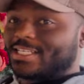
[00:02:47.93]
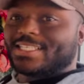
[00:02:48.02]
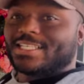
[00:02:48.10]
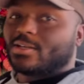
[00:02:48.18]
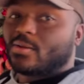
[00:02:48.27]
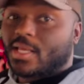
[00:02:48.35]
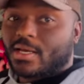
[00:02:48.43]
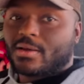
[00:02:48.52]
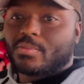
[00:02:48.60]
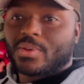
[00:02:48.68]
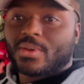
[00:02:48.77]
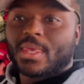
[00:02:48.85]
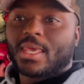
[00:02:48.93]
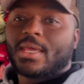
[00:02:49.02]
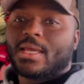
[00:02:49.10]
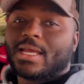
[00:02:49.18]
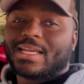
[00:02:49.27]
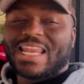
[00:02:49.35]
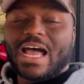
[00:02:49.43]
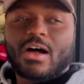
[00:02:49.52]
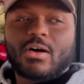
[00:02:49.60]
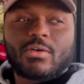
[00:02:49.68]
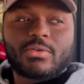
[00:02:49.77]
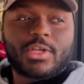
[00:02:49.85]
is still up
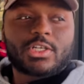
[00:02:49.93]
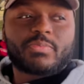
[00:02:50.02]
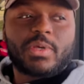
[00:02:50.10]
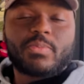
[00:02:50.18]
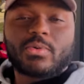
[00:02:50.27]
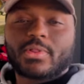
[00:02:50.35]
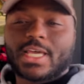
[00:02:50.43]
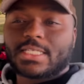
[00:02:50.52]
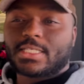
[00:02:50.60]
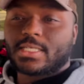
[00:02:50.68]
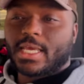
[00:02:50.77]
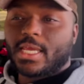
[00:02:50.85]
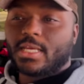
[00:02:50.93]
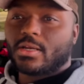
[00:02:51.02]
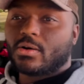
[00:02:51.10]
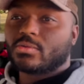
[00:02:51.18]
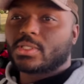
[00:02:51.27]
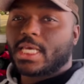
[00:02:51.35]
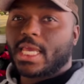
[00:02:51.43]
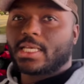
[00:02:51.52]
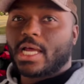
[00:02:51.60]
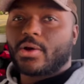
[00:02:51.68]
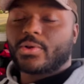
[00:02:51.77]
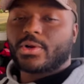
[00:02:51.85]
now, there's people that say don't take
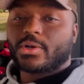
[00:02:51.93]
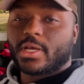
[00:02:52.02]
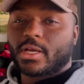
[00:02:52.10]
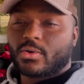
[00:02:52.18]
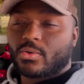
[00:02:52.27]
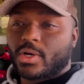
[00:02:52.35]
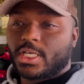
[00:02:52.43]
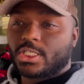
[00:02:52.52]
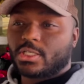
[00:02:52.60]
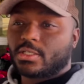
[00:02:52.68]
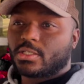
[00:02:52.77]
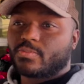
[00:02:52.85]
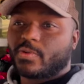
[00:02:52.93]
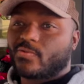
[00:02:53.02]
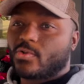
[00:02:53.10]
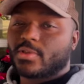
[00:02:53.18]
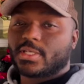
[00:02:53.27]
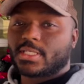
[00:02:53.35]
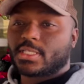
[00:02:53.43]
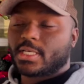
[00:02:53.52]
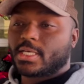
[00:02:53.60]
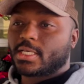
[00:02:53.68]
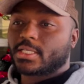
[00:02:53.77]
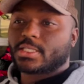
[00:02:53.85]
down your decorations before the
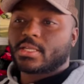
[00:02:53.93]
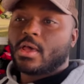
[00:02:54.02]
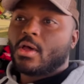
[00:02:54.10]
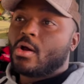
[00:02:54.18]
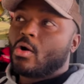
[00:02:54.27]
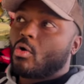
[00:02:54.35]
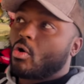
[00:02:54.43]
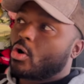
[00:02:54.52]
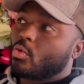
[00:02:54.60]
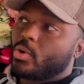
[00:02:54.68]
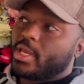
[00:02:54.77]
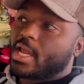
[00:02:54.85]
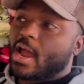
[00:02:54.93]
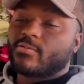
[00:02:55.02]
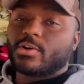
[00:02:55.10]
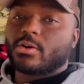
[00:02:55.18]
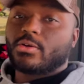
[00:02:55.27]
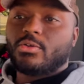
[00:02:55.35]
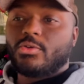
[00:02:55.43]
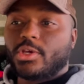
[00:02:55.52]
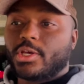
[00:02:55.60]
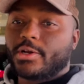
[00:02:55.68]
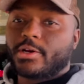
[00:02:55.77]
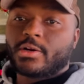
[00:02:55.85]
6th or a week after the new
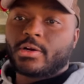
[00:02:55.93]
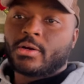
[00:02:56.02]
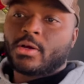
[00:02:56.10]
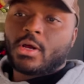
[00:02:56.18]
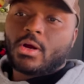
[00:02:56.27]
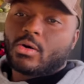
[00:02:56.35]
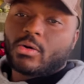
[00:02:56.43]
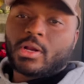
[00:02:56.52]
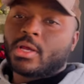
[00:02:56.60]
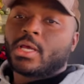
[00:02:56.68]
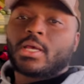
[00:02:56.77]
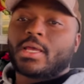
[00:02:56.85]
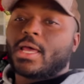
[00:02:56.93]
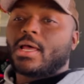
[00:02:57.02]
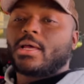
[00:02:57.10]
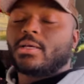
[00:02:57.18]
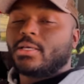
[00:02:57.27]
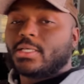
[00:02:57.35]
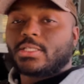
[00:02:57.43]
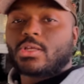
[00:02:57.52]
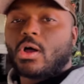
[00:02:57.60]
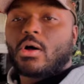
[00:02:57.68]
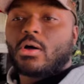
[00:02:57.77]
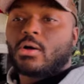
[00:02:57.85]
year or eh, it's
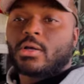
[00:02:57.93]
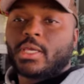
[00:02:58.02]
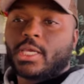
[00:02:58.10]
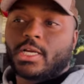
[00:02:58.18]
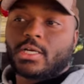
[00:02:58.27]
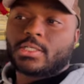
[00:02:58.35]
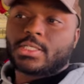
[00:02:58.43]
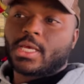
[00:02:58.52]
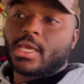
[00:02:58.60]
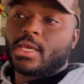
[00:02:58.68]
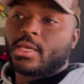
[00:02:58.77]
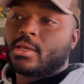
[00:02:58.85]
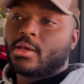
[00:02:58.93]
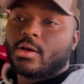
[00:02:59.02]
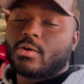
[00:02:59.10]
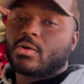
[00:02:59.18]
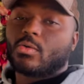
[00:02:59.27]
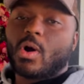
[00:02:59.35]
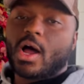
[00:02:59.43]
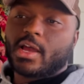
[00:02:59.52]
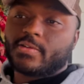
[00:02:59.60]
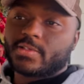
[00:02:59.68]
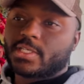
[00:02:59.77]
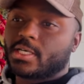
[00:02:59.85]
all hearsay or
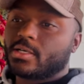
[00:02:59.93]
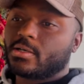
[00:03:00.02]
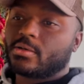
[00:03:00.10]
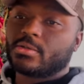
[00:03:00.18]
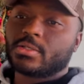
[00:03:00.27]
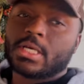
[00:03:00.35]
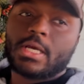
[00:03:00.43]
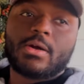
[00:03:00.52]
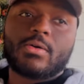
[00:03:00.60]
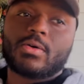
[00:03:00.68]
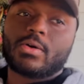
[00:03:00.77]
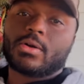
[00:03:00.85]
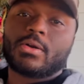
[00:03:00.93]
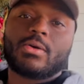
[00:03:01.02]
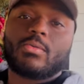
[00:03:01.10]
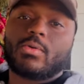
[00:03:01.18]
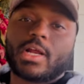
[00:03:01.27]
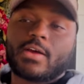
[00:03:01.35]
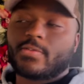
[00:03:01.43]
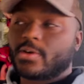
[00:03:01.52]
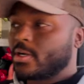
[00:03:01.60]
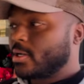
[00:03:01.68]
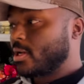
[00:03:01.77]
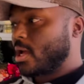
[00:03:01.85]
wives' tales or
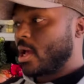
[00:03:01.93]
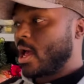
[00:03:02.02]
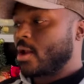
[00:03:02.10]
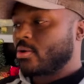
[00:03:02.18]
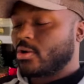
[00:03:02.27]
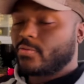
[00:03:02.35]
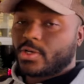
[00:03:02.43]
whatever. Uh, I don't know if